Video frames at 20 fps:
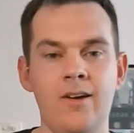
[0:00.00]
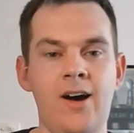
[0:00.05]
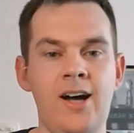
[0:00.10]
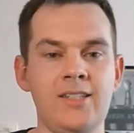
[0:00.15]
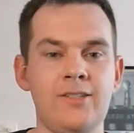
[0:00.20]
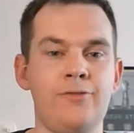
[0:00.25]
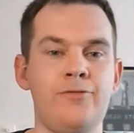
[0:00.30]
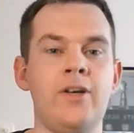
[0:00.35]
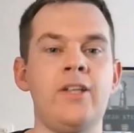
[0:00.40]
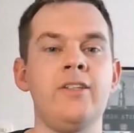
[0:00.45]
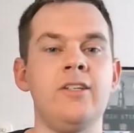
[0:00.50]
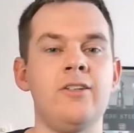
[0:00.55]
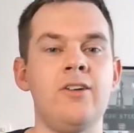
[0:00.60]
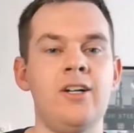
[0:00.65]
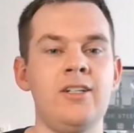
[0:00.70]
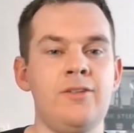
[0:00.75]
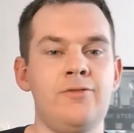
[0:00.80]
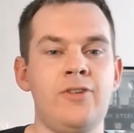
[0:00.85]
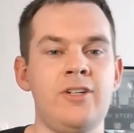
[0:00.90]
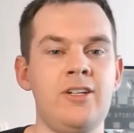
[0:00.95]
I defended
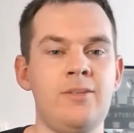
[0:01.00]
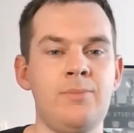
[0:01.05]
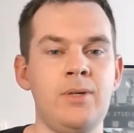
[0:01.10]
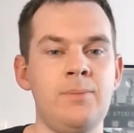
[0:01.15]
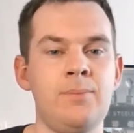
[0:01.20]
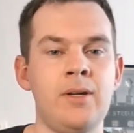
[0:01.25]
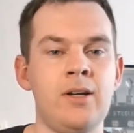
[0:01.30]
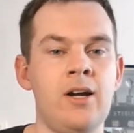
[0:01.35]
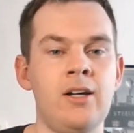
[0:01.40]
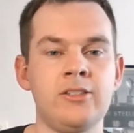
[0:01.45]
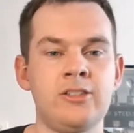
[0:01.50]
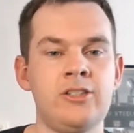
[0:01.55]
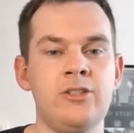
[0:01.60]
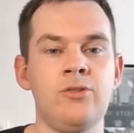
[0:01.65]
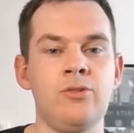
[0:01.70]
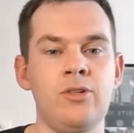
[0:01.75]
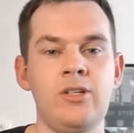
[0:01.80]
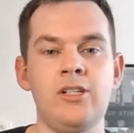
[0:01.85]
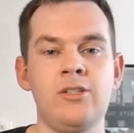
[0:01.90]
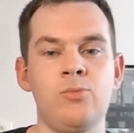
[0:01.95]
Big Ben. I've
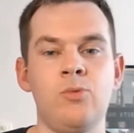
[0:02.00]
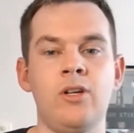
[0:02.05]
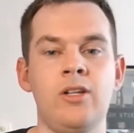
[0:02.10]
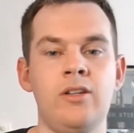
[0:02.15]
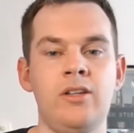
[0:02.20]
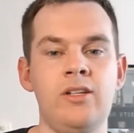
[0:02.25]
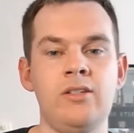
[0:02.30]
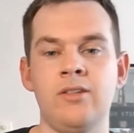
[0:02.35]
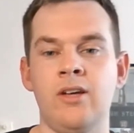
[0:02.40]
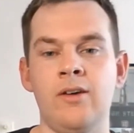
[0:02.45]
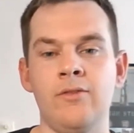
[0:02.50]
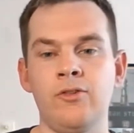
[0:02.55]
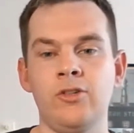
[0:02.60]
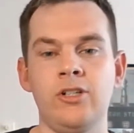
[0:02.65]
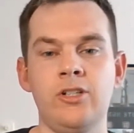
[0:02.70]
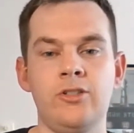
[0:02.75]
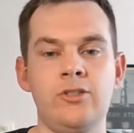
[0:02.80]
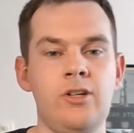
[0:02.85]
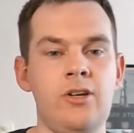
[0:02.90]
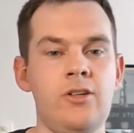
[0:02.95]
got
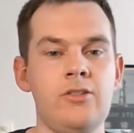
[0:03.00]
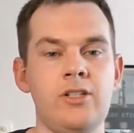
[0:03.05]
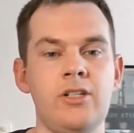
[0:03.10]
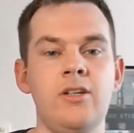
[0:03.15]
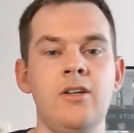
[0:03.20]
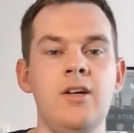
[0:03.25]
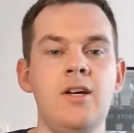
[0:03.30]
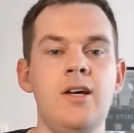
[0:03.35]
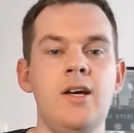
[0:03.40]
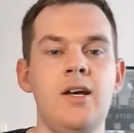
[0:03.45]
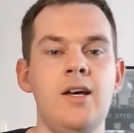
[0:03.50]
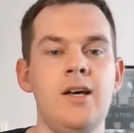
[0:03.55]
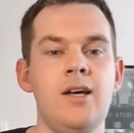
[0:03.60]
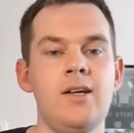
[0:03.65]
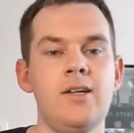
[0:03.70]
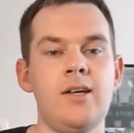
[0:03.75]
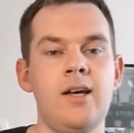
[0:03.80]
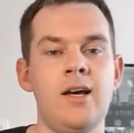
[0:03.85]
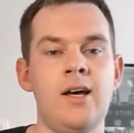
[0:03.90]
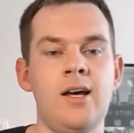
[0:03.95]
his jersey.
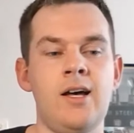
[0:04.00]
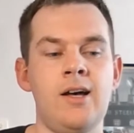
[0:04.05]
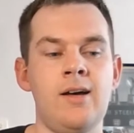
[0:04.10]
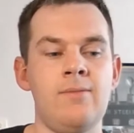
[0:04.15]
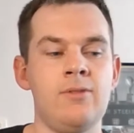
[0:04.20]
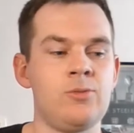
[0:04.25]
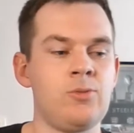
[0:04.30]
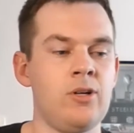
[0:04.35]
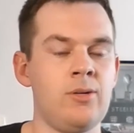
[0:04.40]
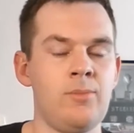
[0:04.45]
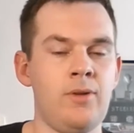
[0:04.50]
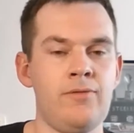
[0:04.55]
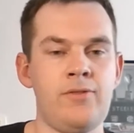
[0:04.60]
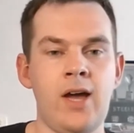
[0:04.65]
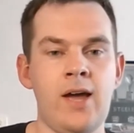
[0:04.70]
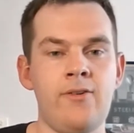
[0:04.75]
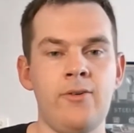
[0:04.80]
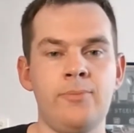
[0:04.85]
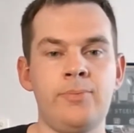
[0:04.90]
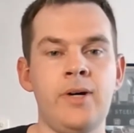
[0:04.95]
He's one of my
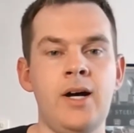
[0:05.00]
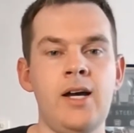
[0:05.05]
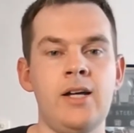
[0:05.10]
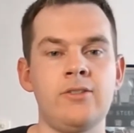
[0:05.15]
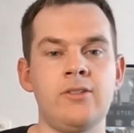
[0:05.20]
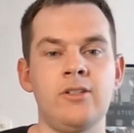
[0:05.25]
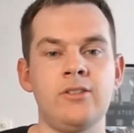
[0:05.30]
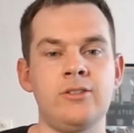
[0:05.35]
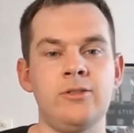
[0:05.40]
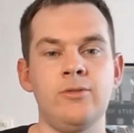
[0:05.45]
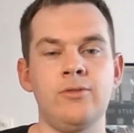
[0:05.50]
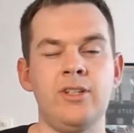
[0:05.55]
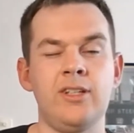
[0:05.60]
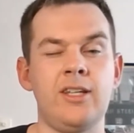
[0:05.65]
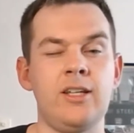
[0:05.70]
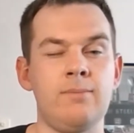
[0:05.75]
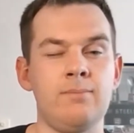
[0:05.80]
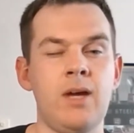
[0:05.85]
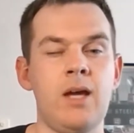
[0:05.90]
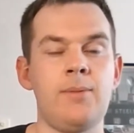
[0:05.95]
favourite players. I still think
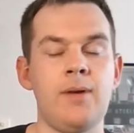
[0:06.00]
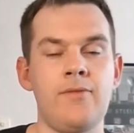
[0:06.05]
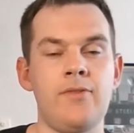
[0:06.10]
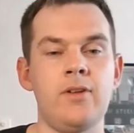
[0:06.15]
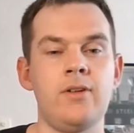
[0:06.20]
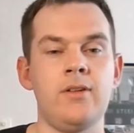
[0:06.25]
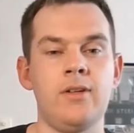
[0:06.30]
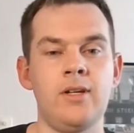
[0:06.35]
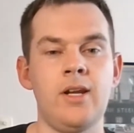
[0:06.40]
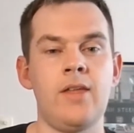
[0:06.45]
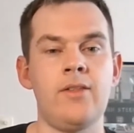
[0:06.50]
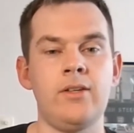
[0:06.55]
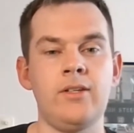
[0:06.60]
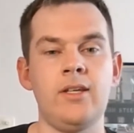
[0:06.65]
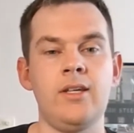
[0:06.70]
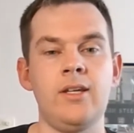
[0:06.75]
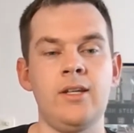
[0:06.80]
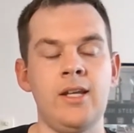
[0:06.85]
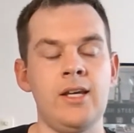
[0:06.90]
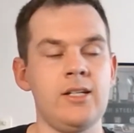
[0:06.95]
he can maybe have another
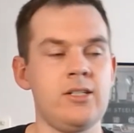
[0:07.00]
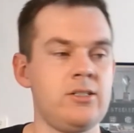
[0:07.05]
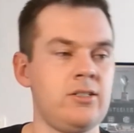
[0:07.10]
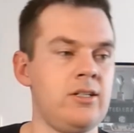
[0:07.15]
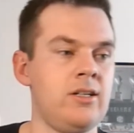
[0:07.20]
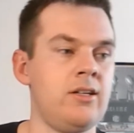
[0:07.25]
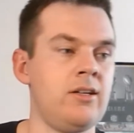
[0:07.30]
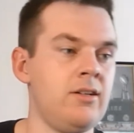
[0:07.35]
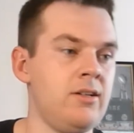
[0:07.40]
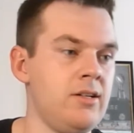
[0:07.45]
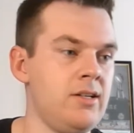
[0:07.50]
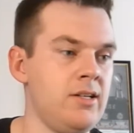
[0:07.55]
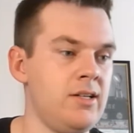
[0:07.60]
year next year.